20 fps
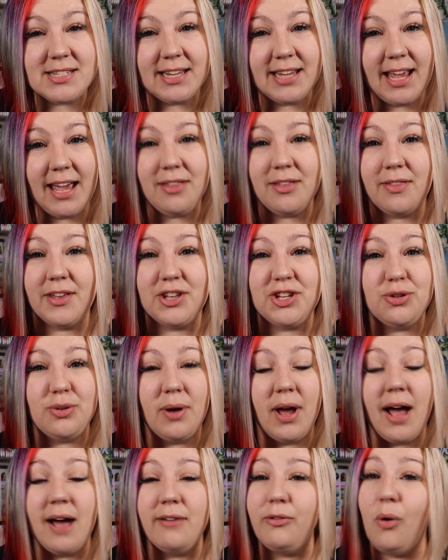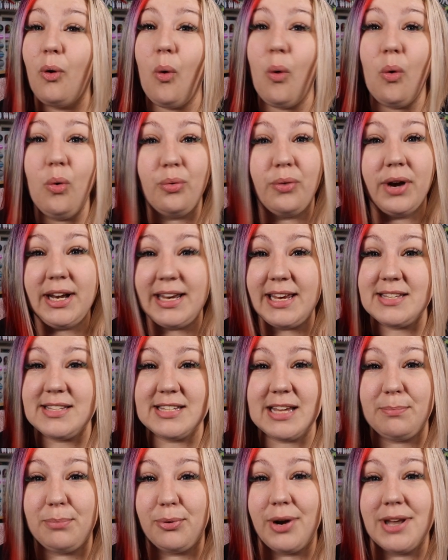together that you have already
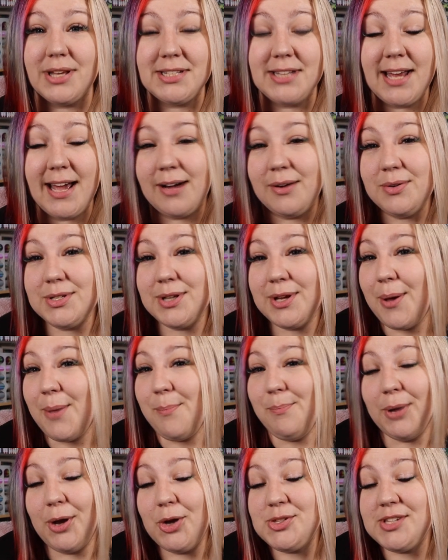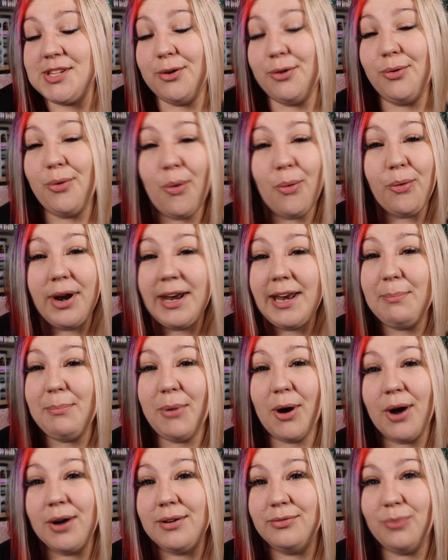separated out because they are already
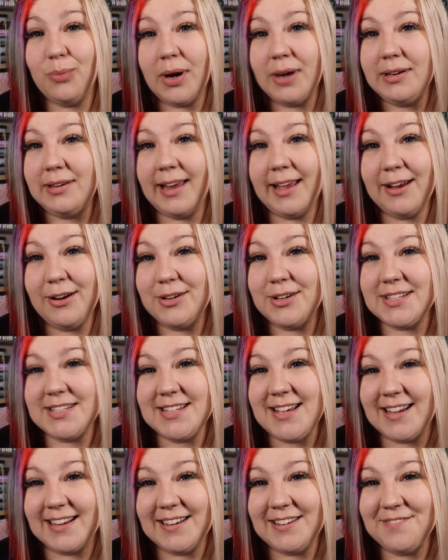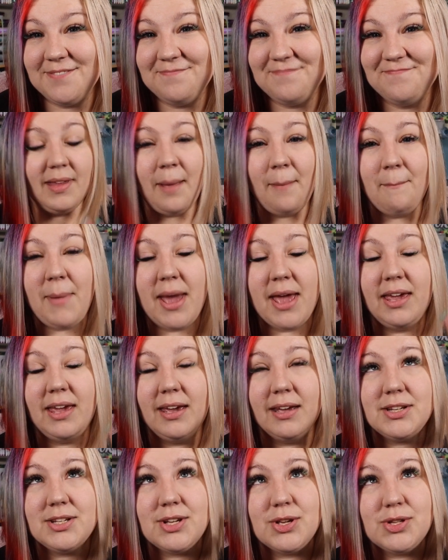part of one layer design, making
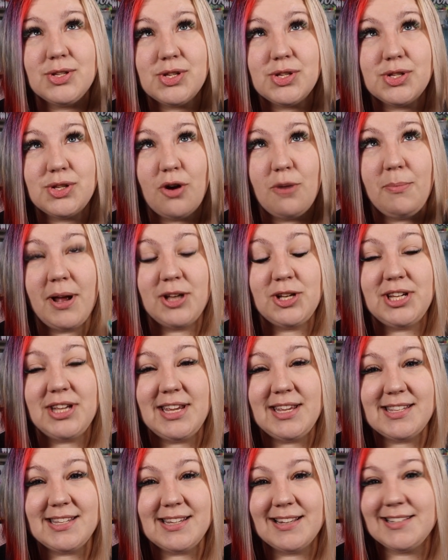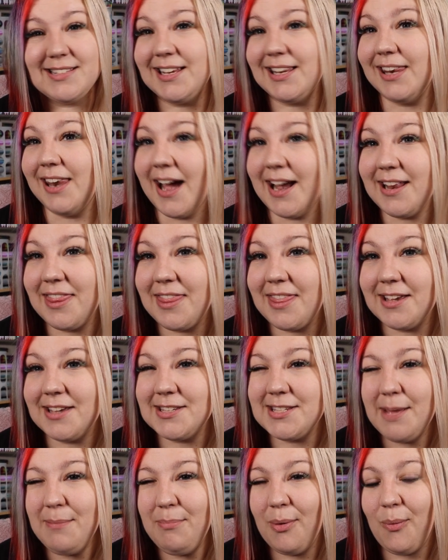it so much easier to line
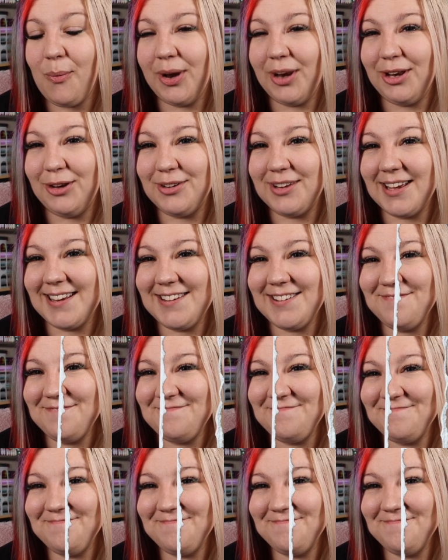things up when you're done.